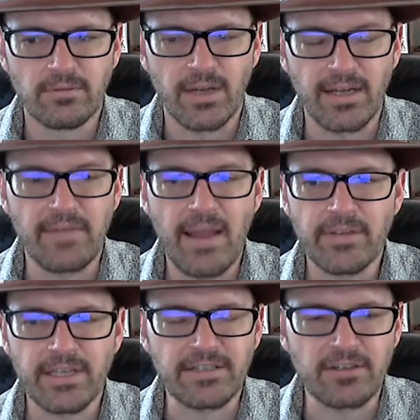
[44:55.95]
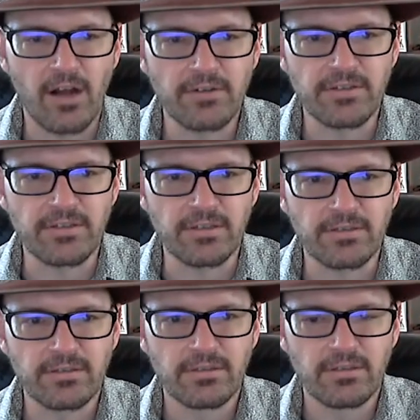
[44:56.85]
right? If everything is
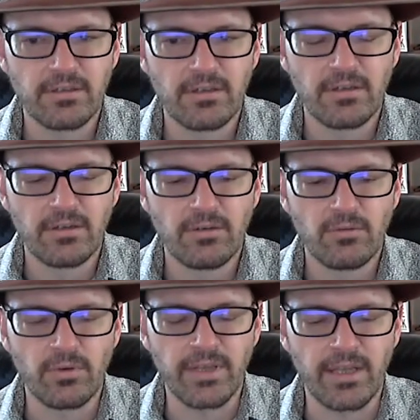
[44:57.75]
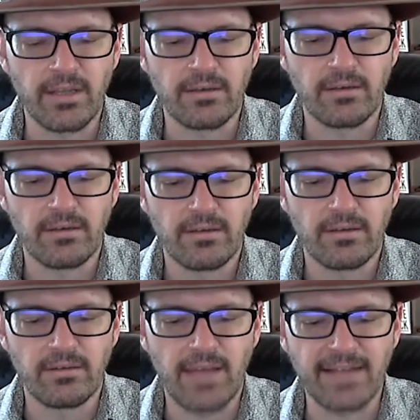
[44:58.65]
consciousness, well, then
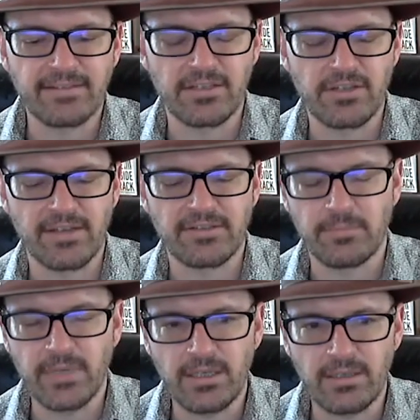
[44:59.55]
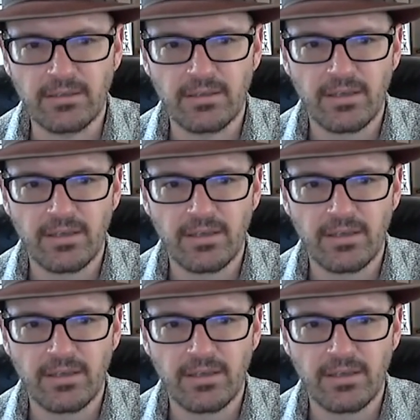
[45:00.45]
that suggests to me